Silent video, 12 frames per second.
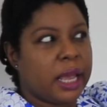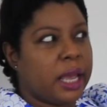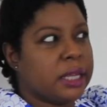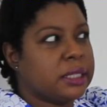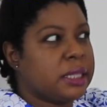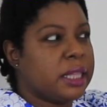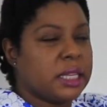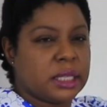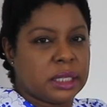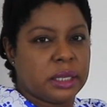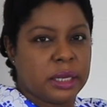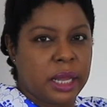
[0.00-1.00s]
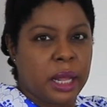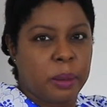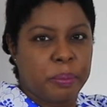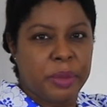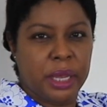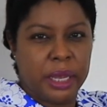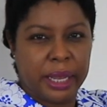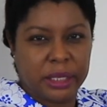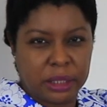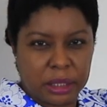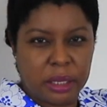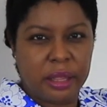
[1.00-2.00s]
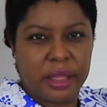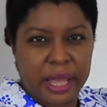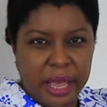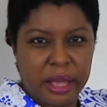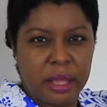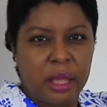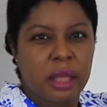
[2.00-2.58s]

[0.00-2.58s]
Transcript: is this going to help me get there?